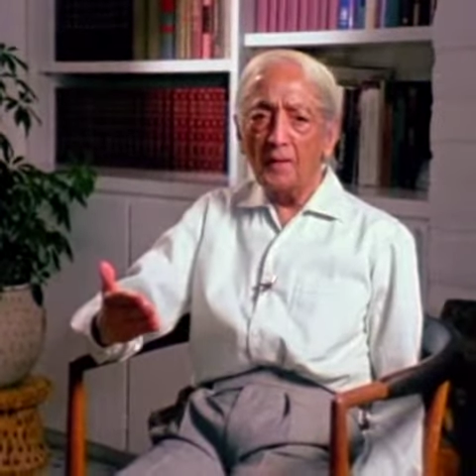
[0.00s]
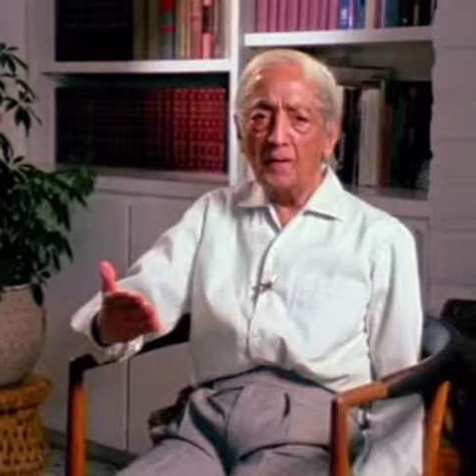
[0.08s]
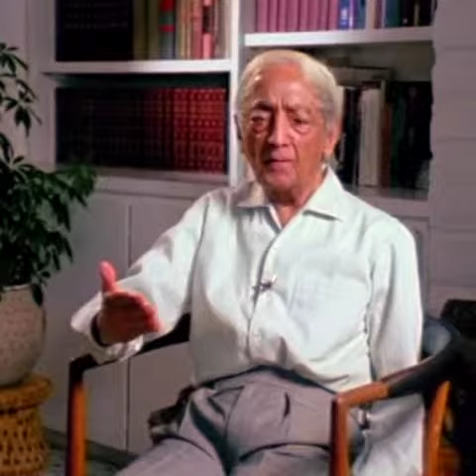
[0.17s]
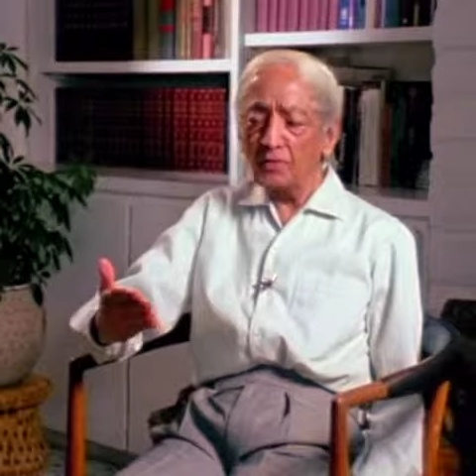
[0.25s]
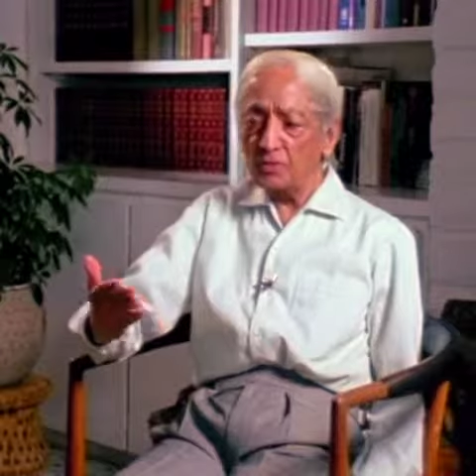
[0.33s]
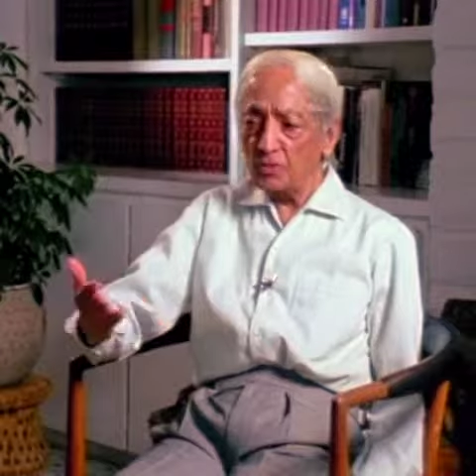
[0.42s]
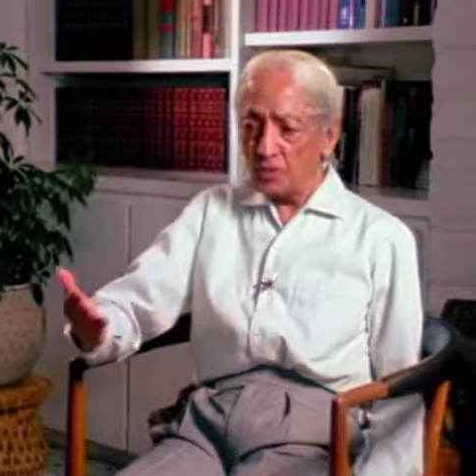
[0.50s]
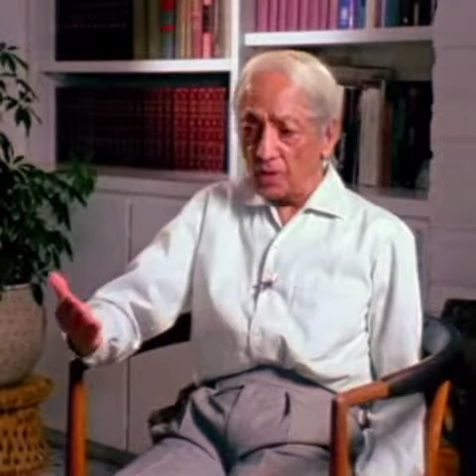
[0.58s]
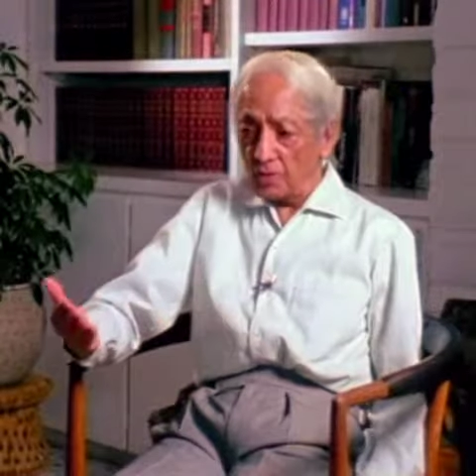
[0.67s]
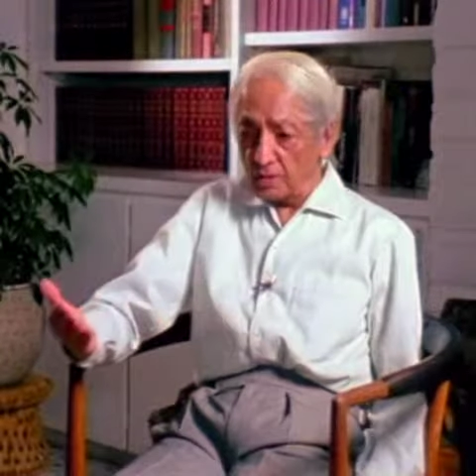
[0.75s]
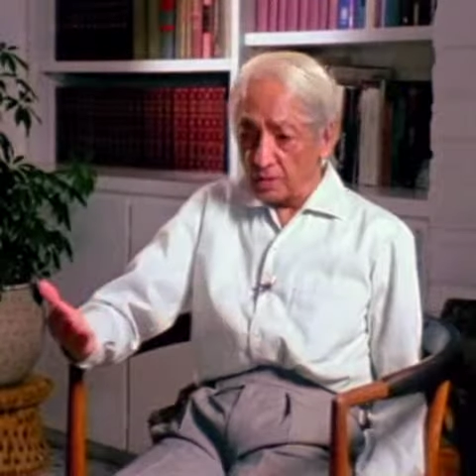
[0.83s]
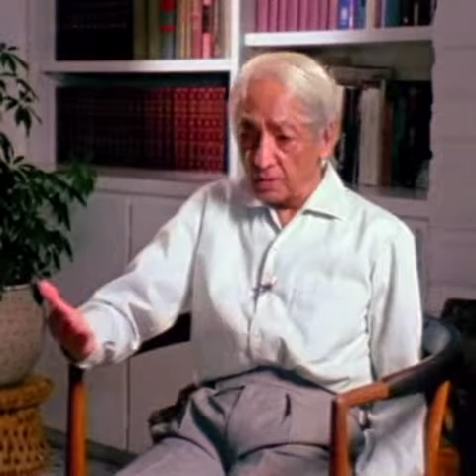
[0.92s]
What's your
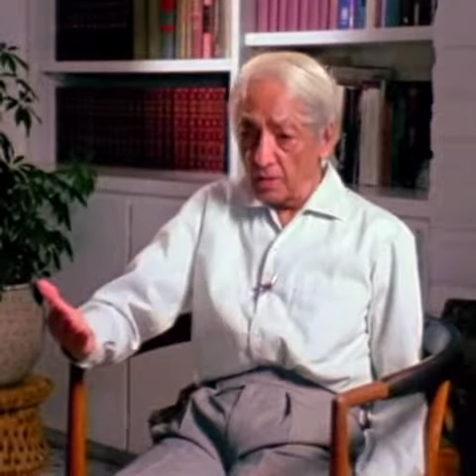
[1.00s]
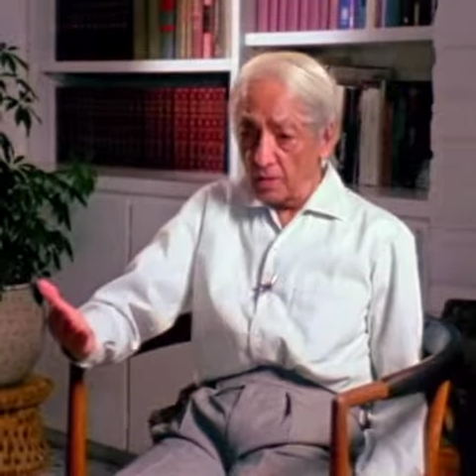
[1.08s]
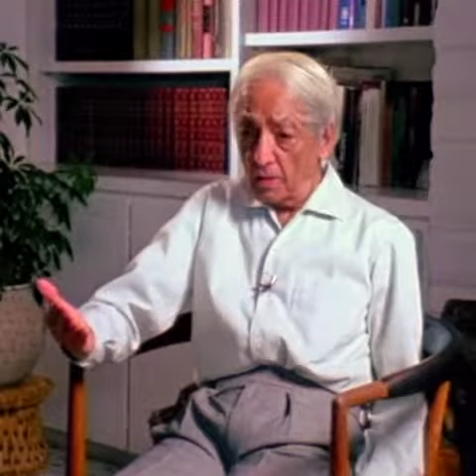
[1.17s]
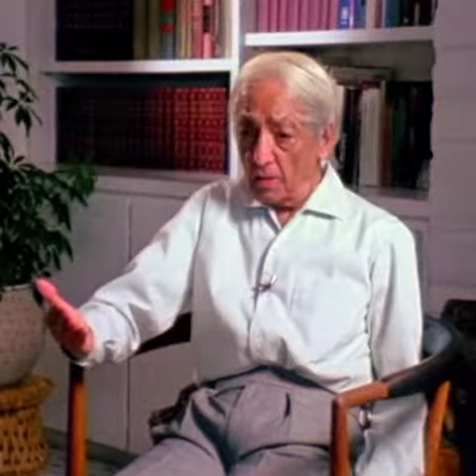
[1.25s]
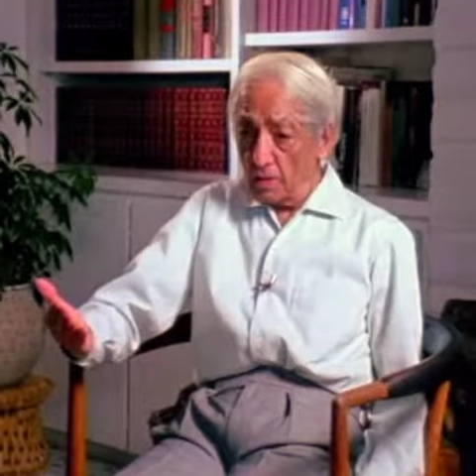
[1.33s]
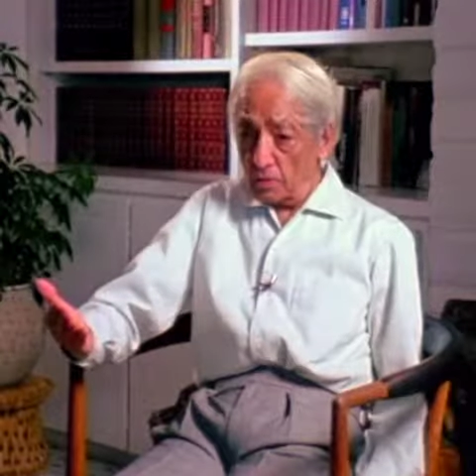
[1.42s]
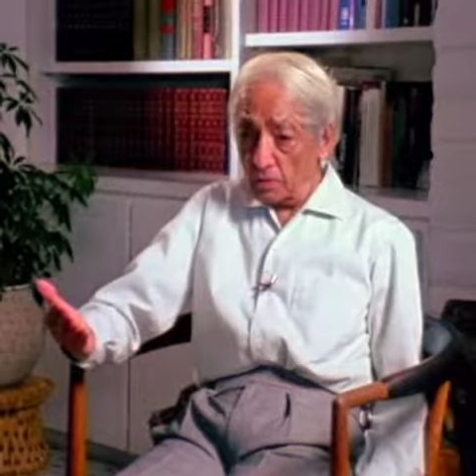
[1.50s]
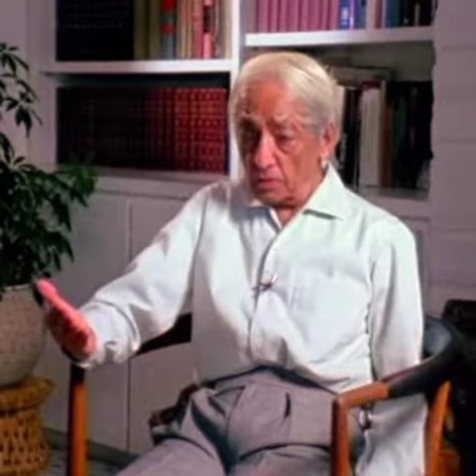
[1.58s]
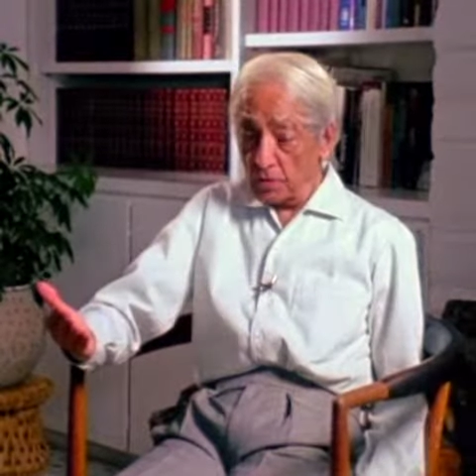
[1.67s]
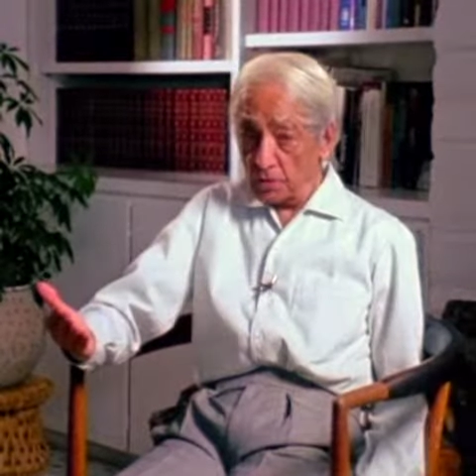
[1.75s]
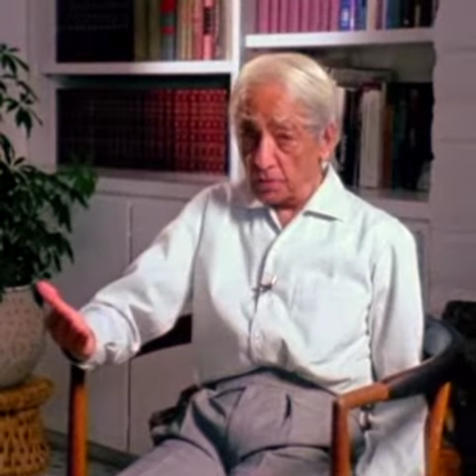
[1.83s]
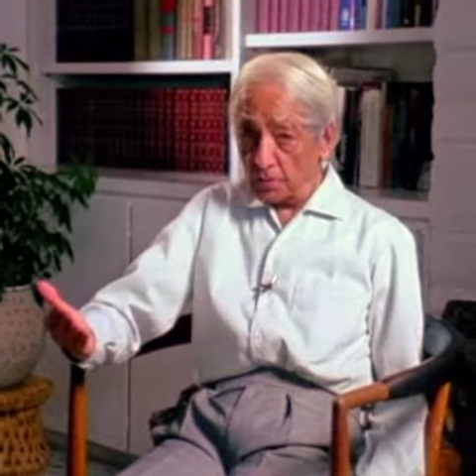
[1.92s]
answer to
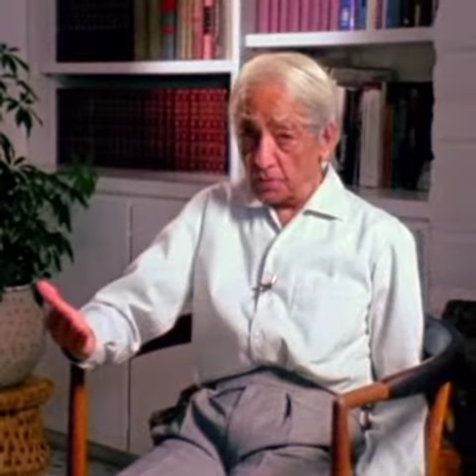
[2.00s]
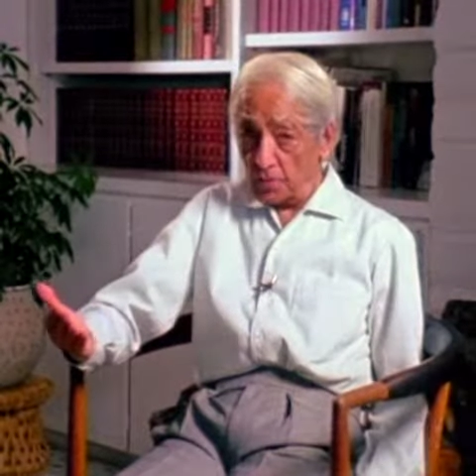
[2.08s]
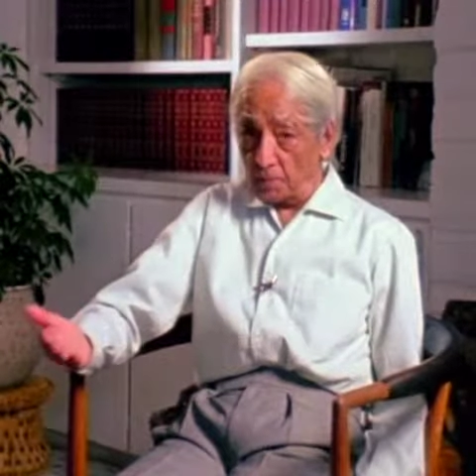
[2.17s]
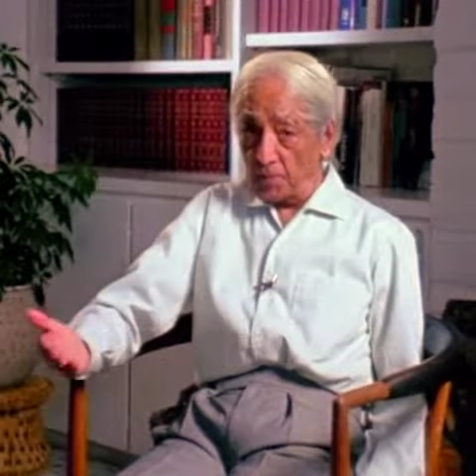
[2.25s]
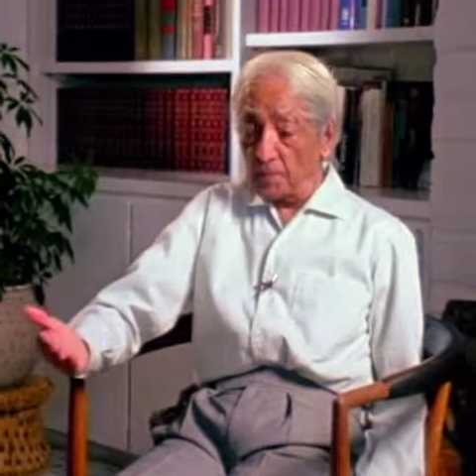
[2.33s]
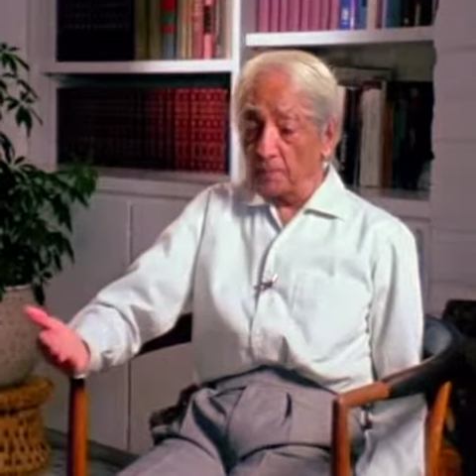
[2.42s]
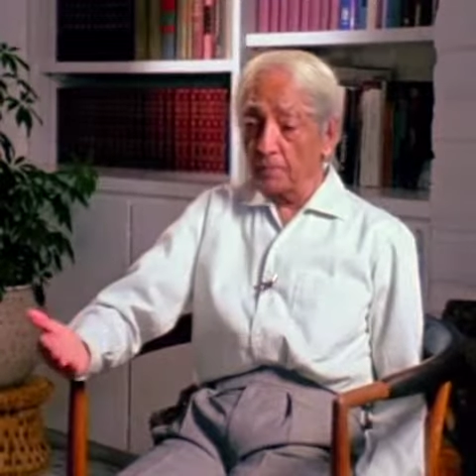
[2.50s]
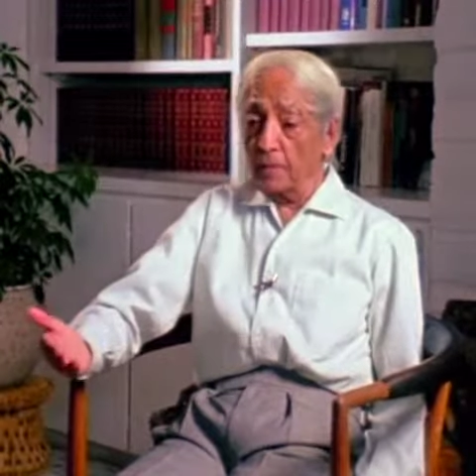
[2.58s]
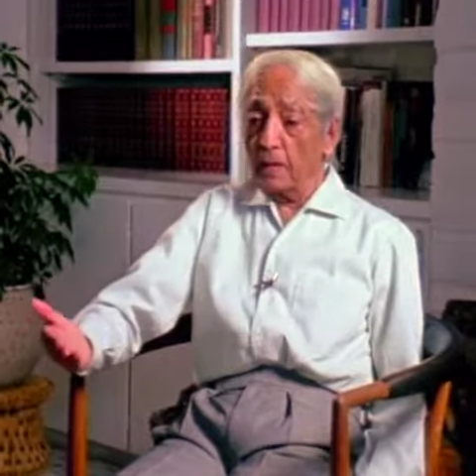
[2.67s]
this problem